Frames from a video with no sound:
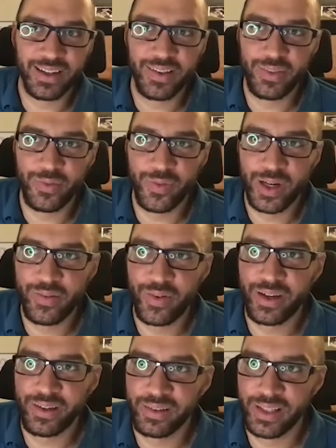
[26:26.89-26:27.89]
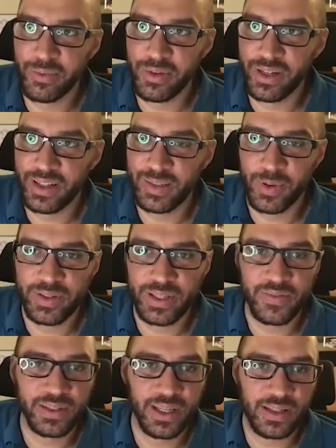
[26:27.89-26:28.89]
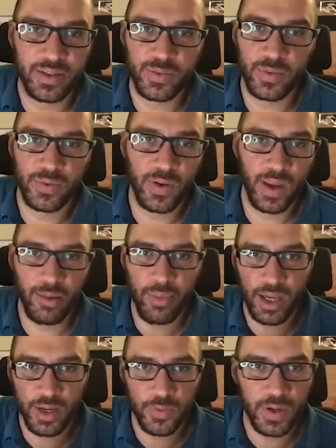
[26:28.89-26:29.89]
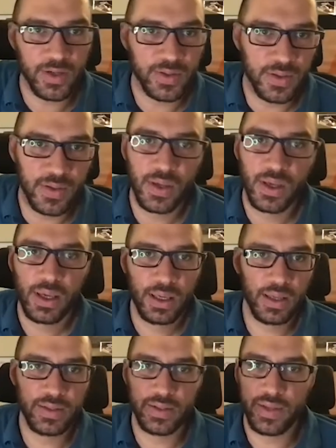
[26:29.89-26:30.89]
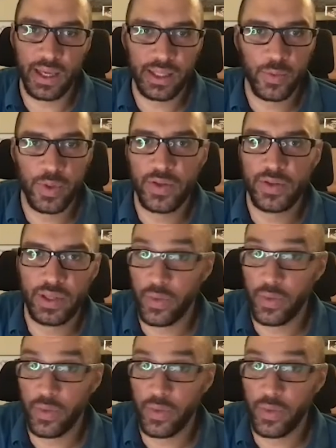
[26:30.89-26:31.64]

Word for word: Uh, the very very limited experience I've seen just with animatic creation, it's exactly what you